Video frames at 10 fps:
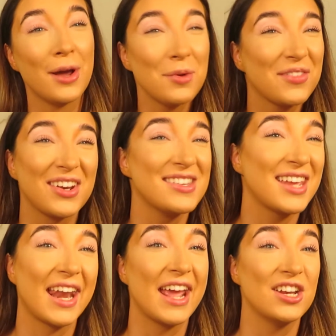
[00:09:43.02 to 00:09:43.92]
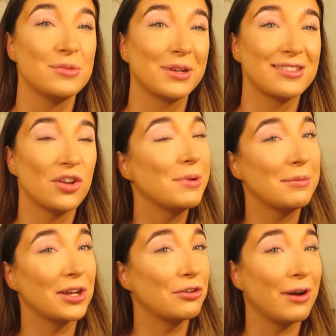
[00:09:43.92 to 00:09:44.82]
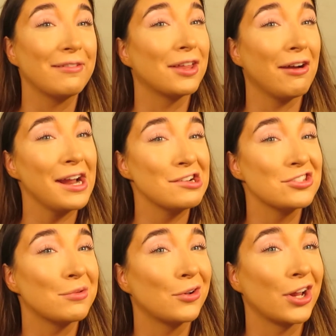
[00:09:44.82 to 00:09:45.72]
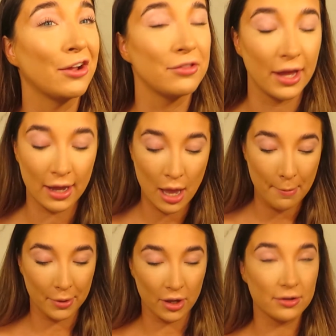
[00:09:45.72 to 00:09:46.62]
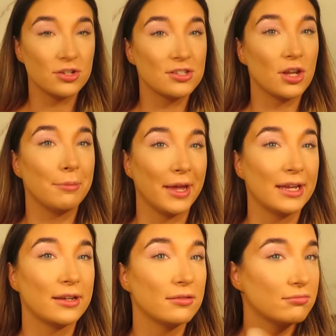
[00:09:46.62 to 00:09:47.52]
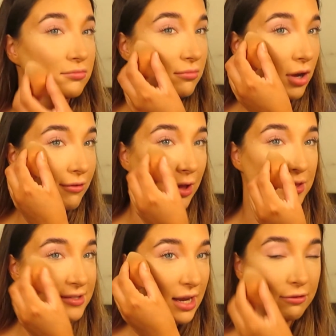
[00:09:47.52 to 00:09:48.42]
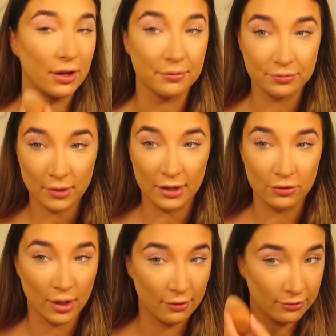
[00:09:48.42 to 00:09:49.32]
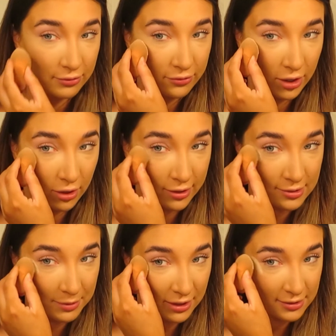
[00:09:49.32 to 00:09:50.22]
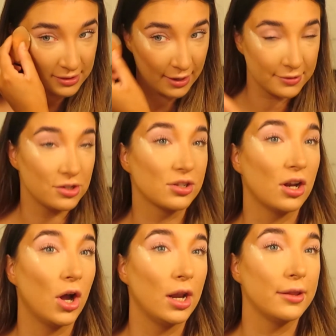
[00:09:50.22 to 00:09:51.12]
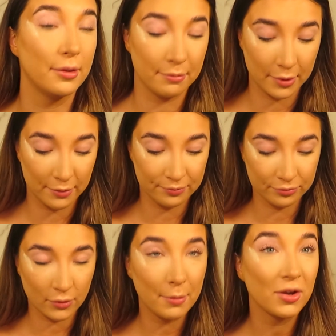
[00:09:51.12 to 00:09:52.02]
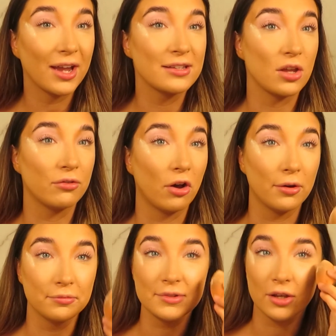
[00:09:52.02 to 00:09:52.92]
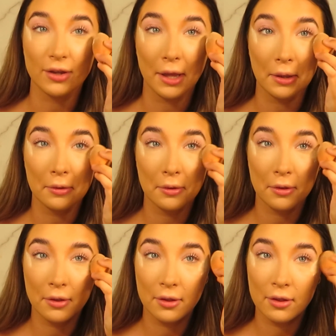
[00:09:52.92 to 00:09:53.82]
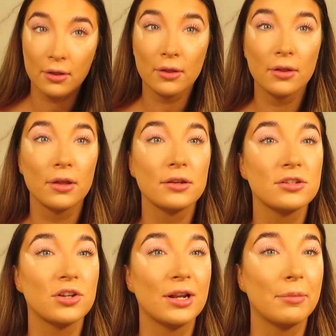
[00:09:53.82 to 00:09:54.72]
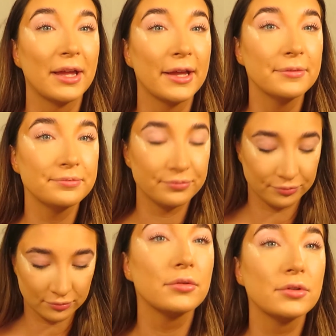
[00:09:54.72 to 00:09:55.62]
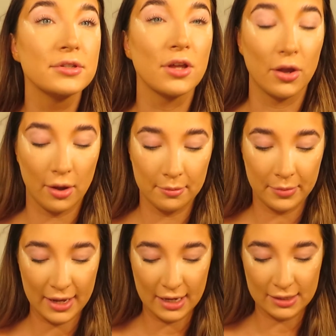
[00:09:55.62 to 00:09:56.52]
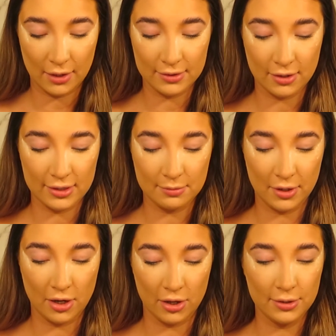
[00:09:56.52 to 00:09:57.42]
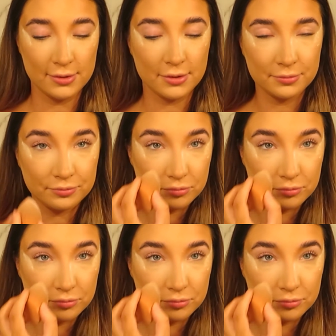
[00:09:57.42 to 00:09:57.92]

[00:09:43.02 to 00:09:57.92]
I'm not even gonna say an age because a lot of people look great for their age, so I'm not gonna go for that. But just don't bake around this area if you have fine lines, because yeah, it's just gonna highlight them. But I'm okay so far, it's okay. Just do a little bit here. So I'm baking down the sides of my nose.